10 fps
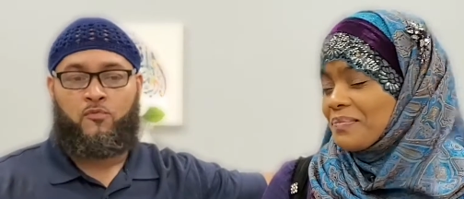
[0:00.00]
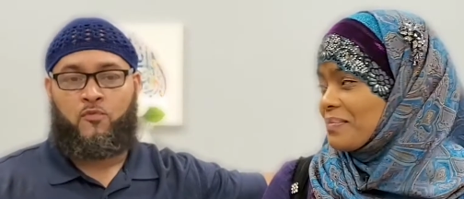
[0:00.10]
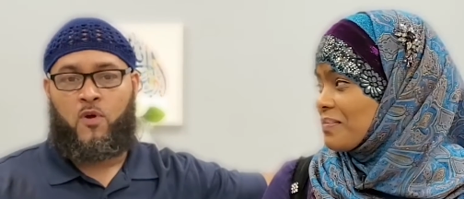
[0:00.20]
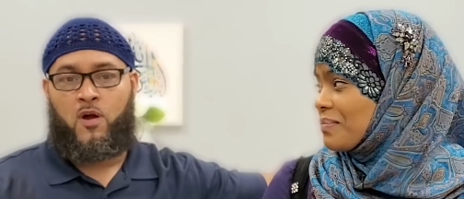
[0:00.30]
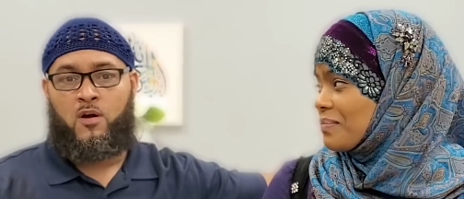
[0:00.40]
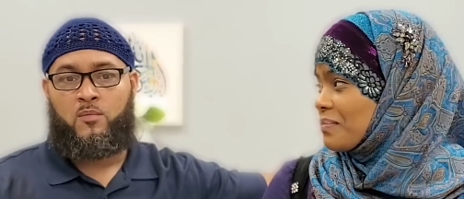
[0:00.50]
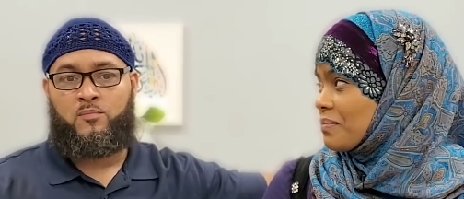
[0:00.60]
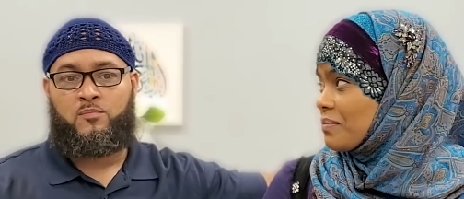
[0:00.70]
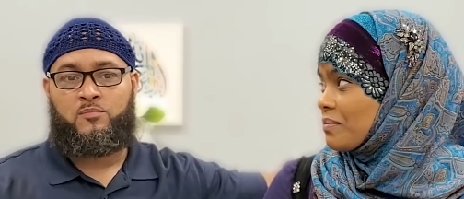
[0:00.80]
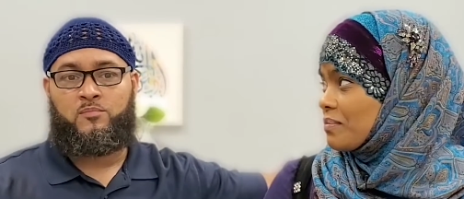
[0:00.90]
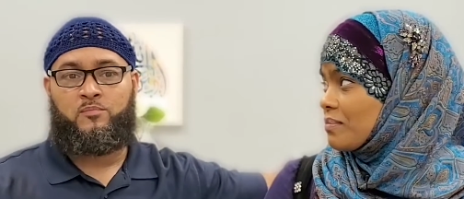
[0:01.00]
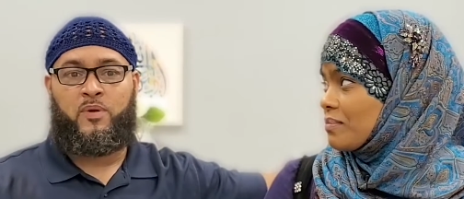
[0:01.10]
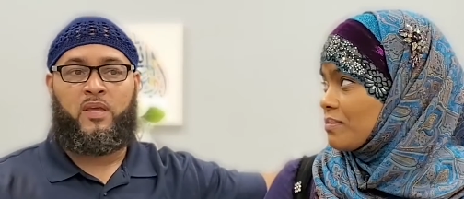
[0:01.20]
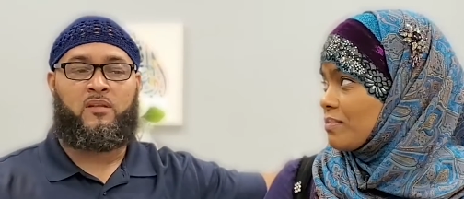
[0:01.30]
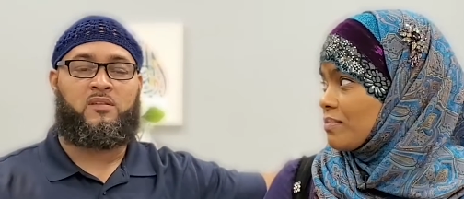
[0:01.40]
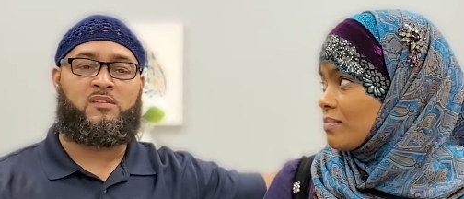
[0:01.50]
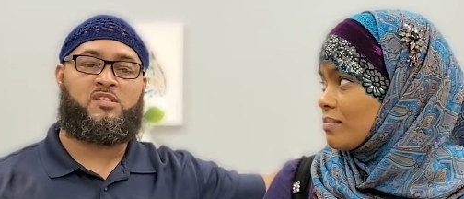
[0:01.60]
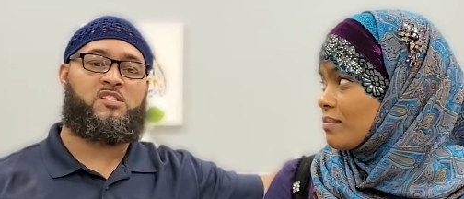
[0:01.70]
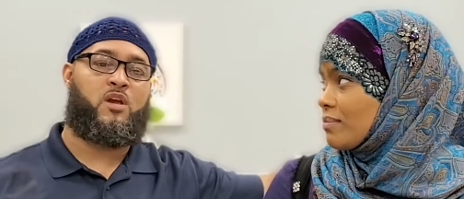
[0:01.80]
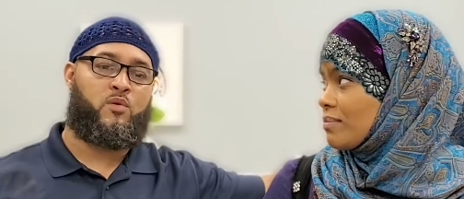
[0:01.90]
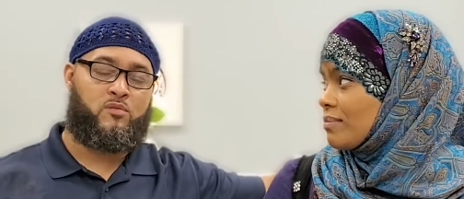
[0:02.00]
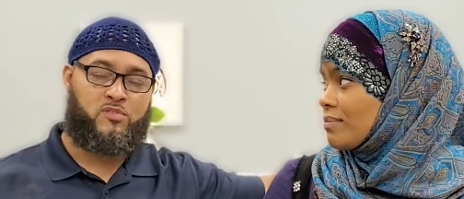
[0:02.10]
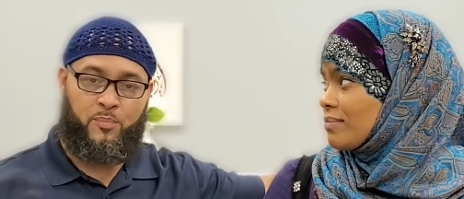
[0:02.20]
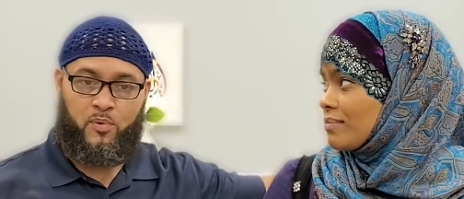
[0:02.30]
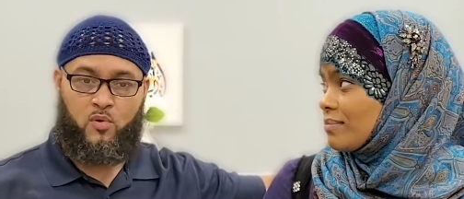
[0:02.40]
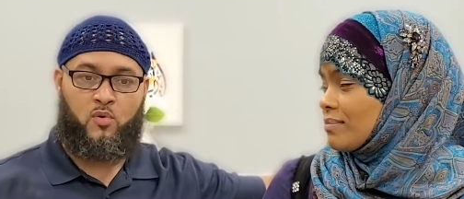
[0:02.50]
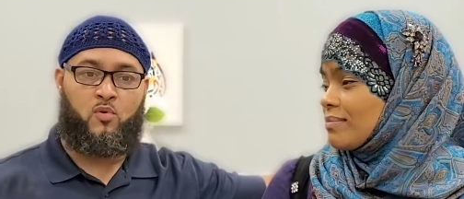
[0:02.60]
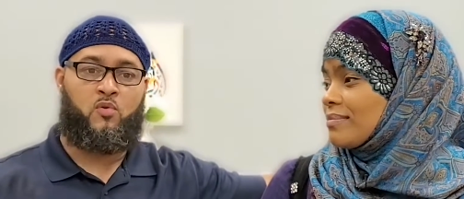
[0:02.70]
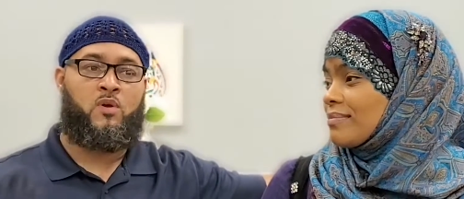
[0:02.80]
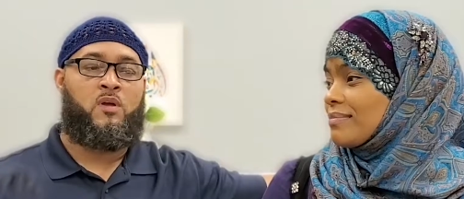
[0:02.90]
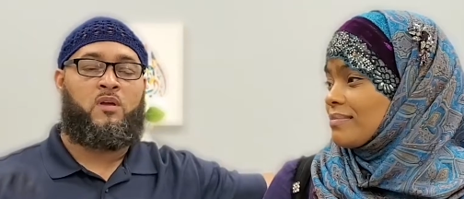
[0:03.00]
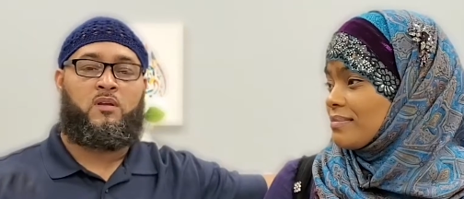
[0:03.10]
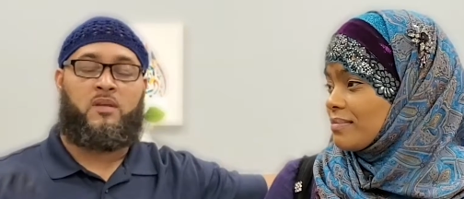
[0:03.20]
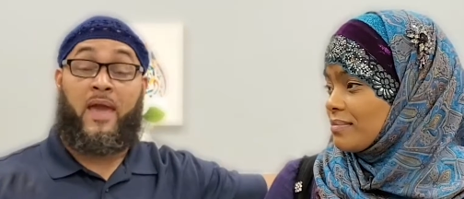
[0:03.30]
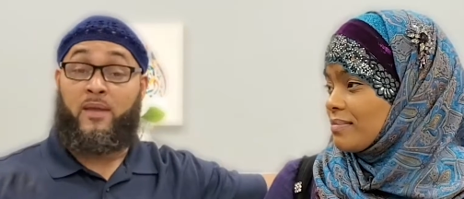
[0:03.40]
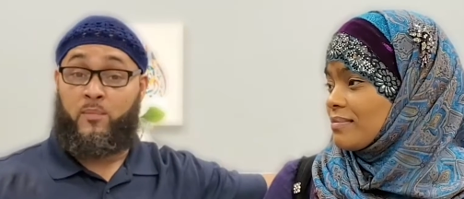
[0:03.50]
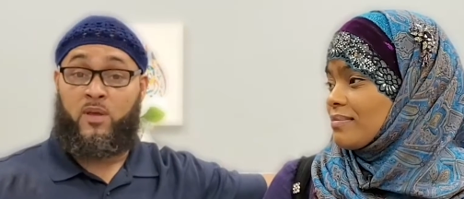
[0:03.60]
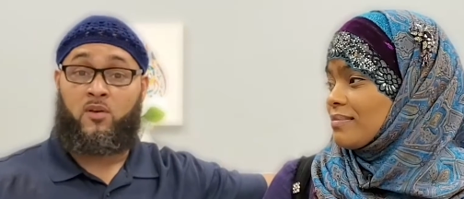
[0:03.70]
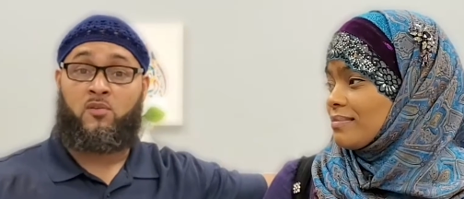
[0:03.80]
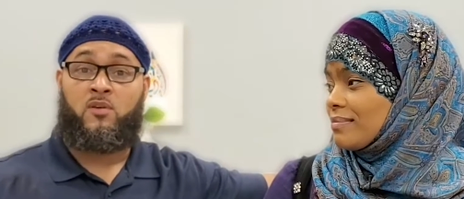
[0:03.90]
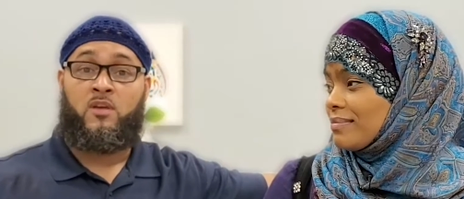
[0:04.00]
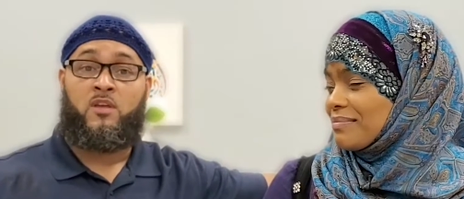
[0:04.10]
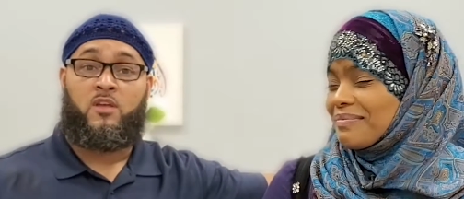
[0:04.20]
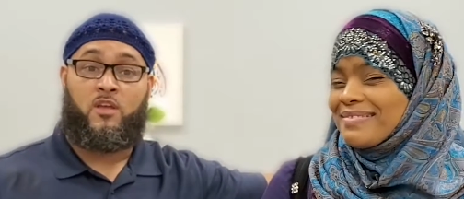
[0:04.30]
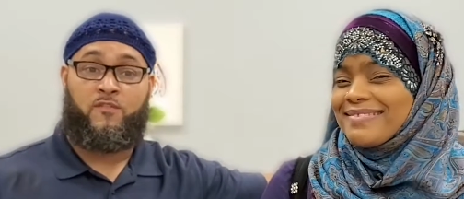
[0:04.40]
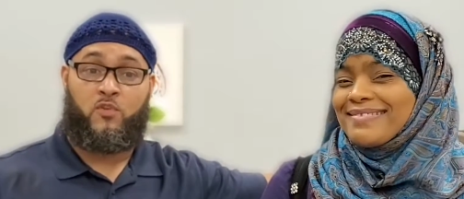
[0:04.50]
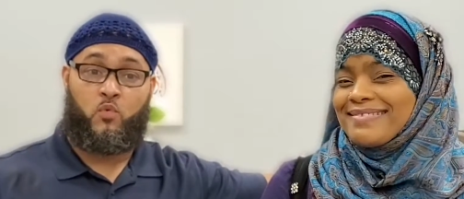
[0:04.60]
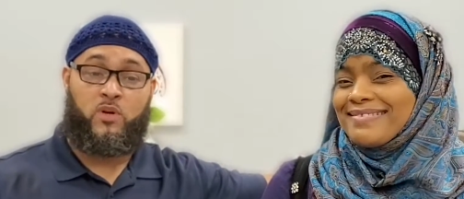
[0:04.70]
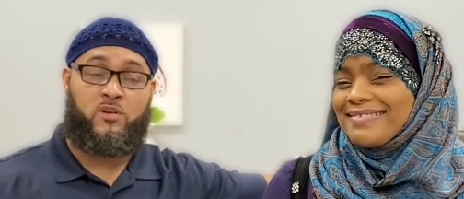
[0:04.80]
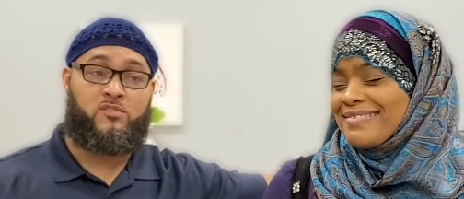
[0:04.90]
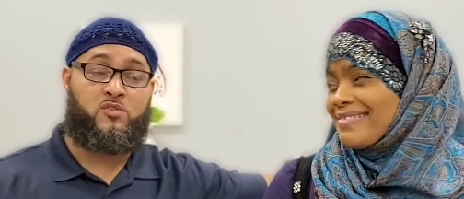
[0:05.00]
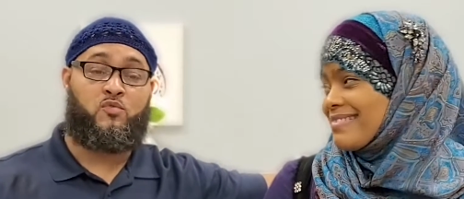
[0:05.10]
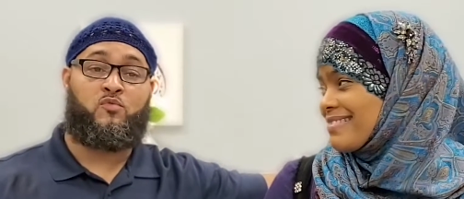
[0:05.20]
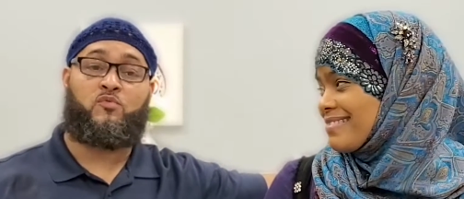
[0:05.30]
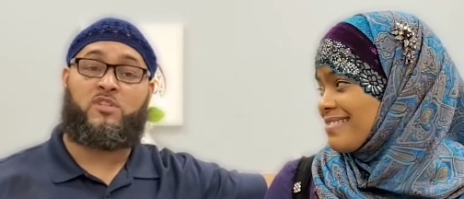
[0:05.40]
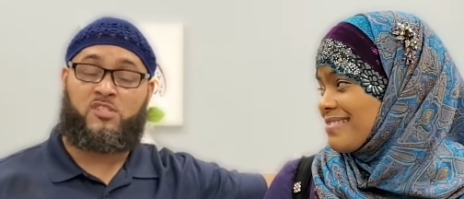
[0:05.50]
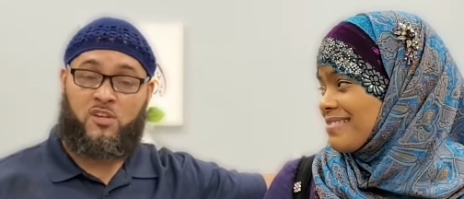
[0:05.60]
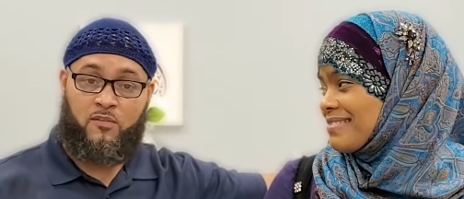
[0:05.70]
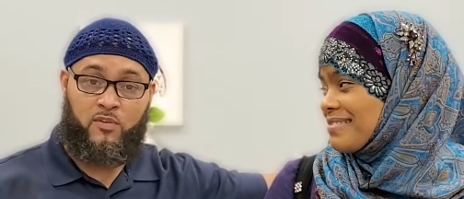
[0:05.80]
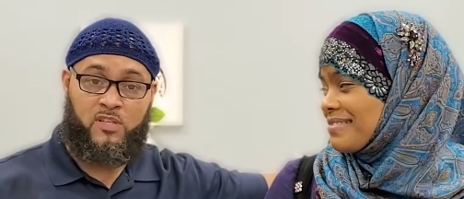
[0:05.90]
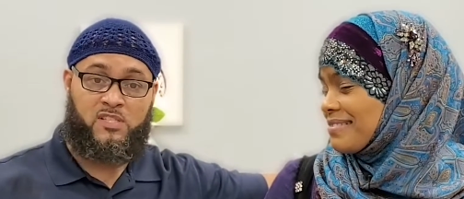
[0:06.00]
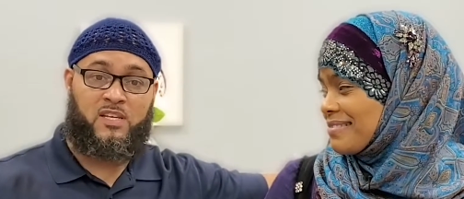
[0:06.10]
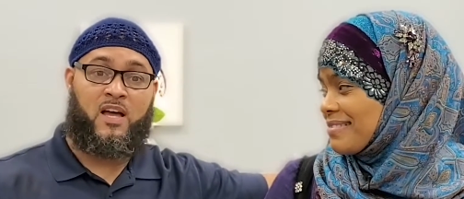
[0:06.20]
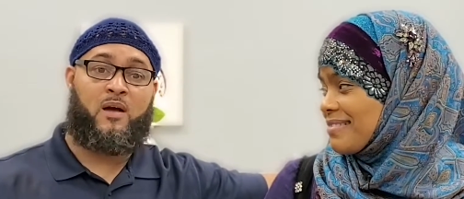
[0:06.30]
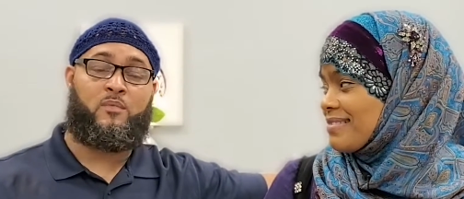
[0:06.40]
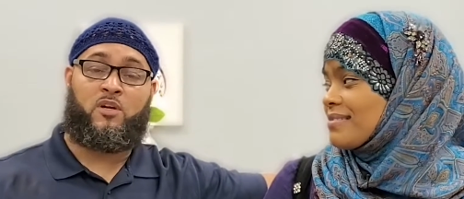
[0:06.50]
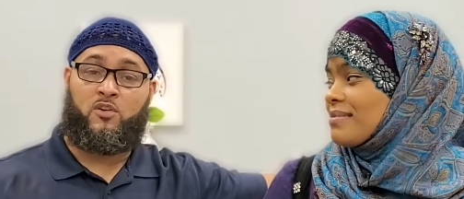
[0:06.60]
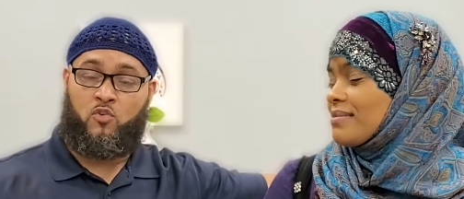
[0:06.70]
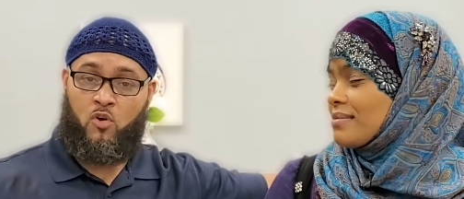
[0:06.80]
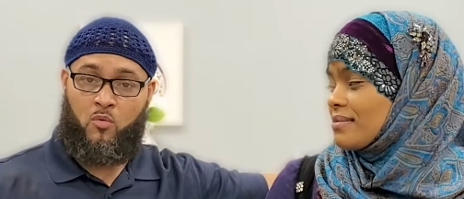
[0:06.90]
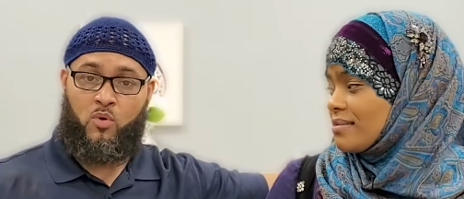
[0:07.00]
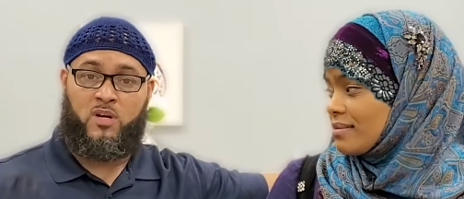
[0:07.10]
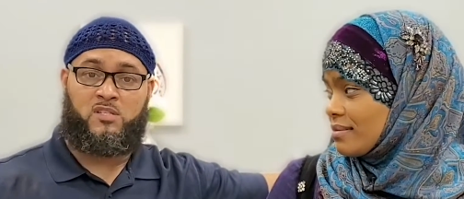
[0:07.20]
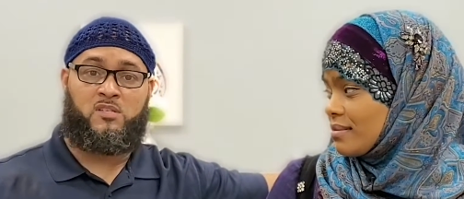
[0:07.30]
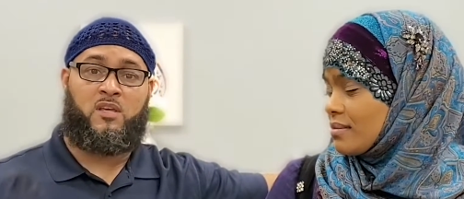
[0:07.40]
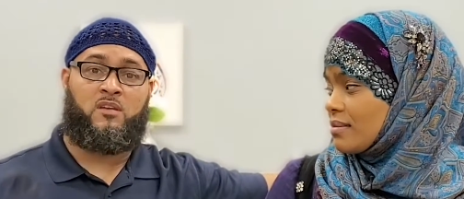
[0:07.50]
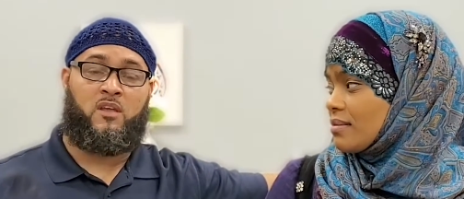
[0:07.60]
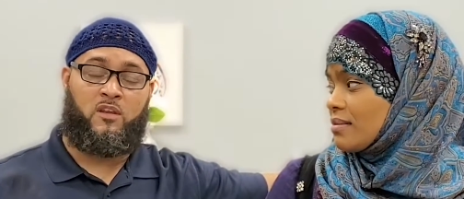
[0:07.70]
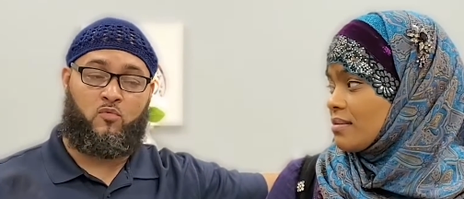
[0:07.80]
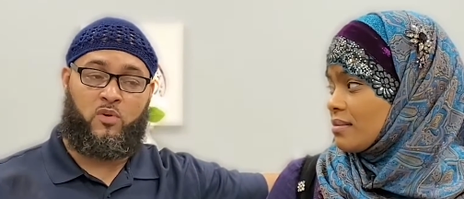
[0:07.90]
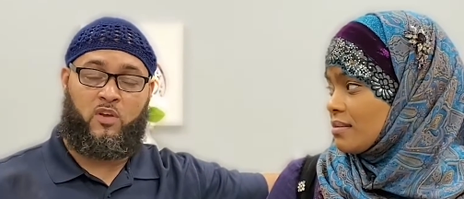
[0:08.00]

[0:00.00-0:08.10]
Speaker 1: from being the stereotypical nightmare, if you will, to discovering Islam, learning who I was, and, and really